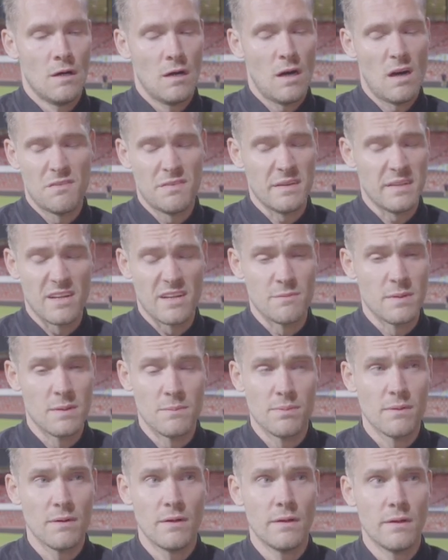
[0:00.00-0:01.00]
I think they've
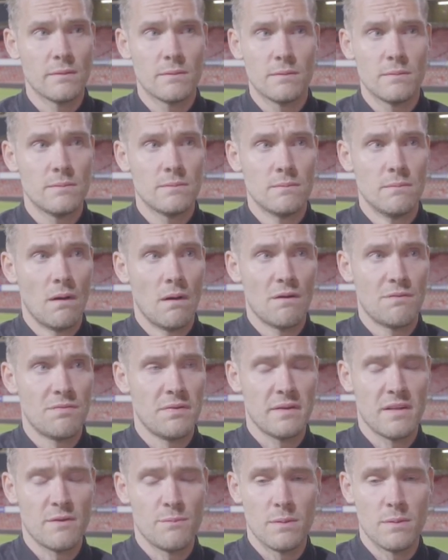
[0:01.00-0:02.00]
been brilliant.
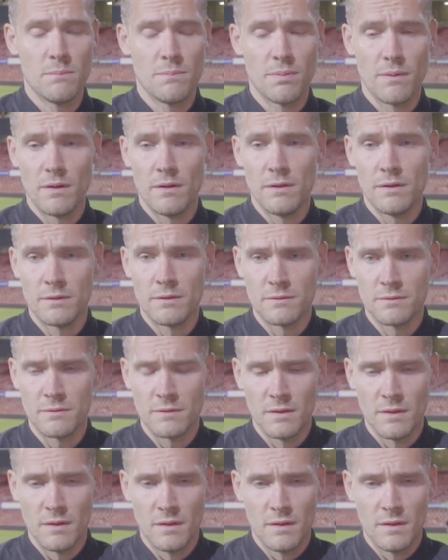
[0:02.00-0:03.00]

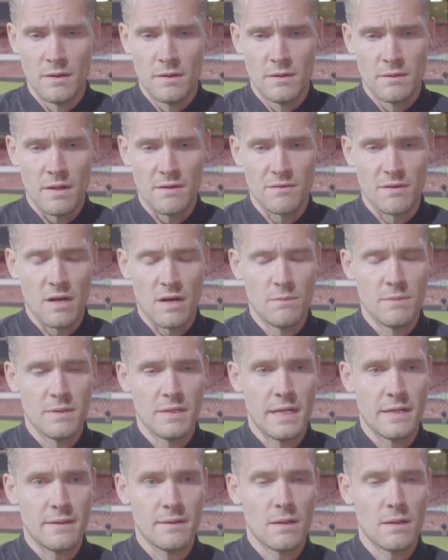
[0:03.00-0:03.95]
They've come in their